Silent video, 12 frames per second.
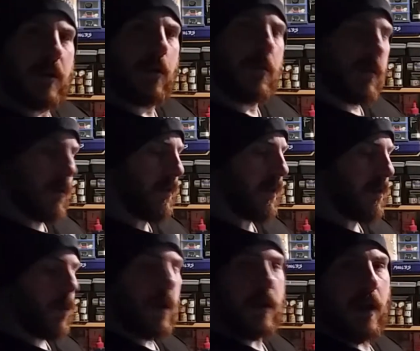with Quph, and I think
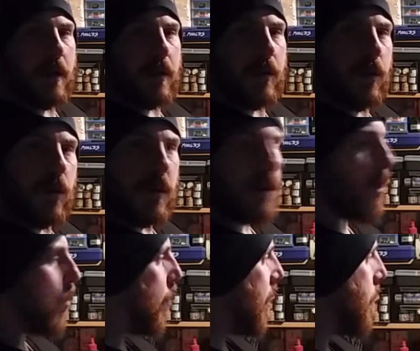it's quite kind of cool in its
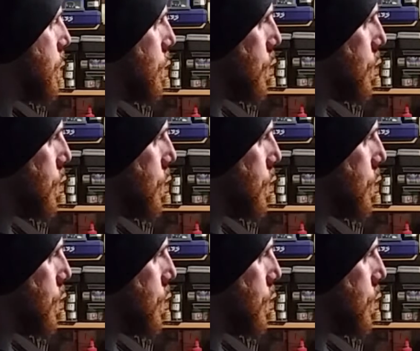own way.